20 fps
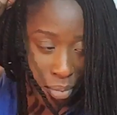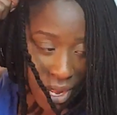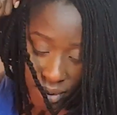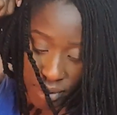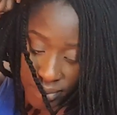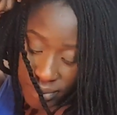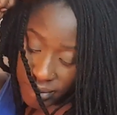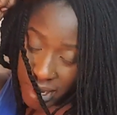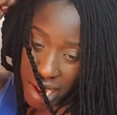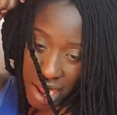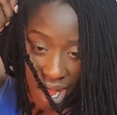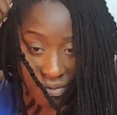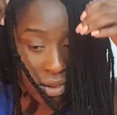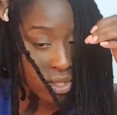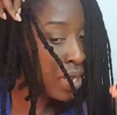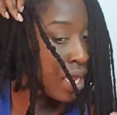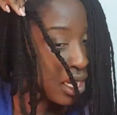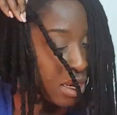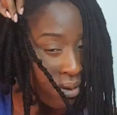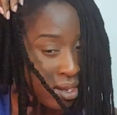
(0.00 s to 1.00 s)
a bit
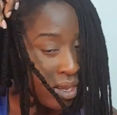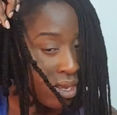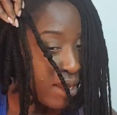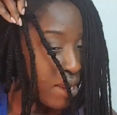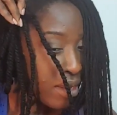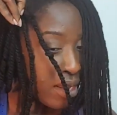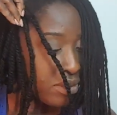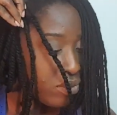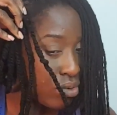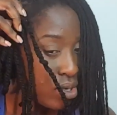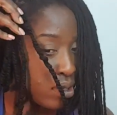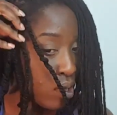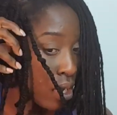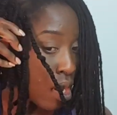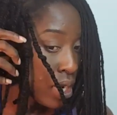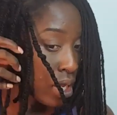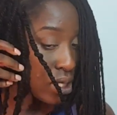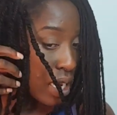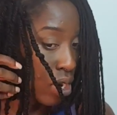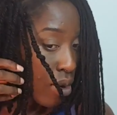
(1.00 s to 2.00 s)
shorter than the rest of
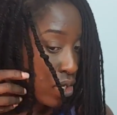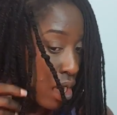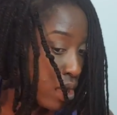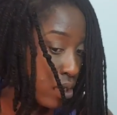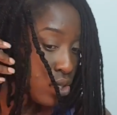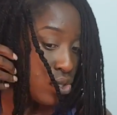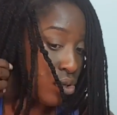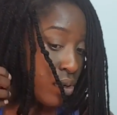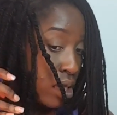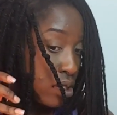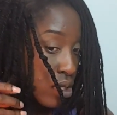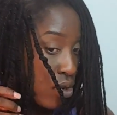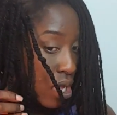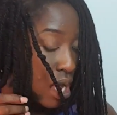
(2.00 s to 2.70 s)
my hair so that